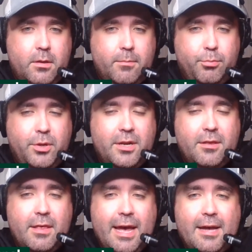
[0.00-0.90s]

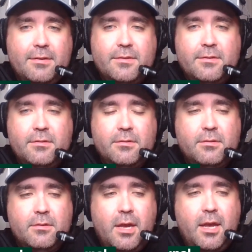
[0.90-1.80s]
completed that
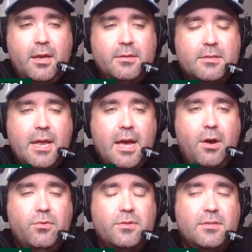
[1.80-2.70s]
and
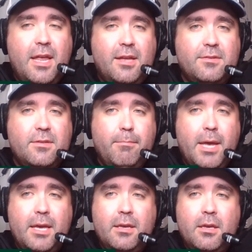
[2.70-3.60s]
now stands to
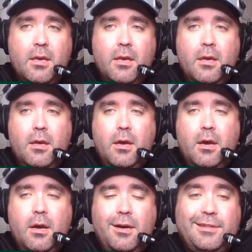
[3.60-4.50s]
make
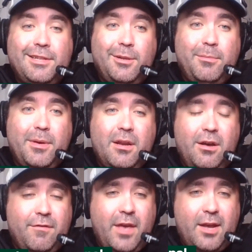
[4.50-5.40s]
uh, a little bit
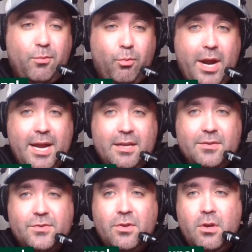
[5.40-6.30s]
of a
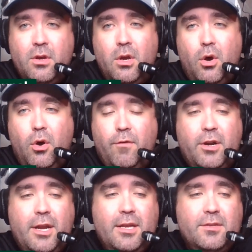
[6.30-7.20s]
raise
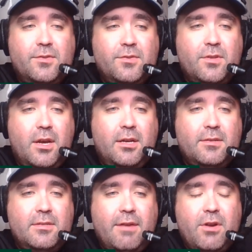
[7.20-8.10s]
over his uh,
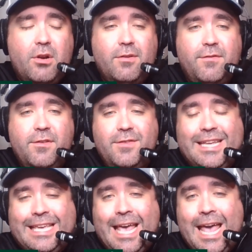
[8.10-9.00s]
seven hundred
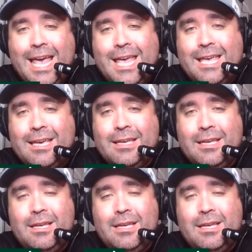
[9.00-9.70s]
fifty K